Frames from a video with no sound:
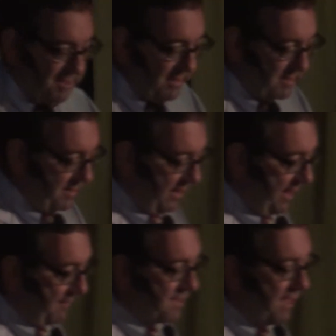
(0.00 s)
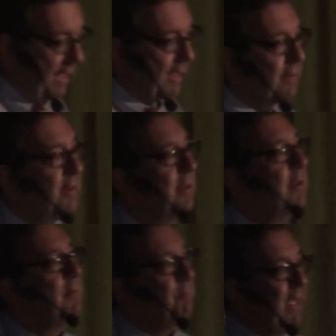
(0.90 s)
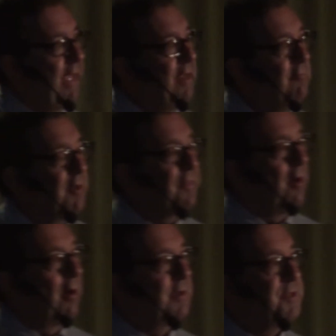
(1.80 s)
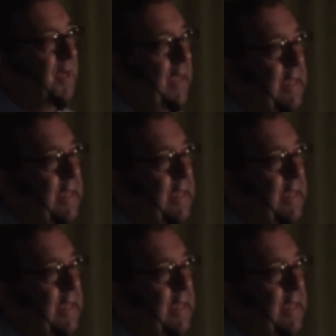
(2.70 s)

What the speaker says: that I've seen begin with ArcGIS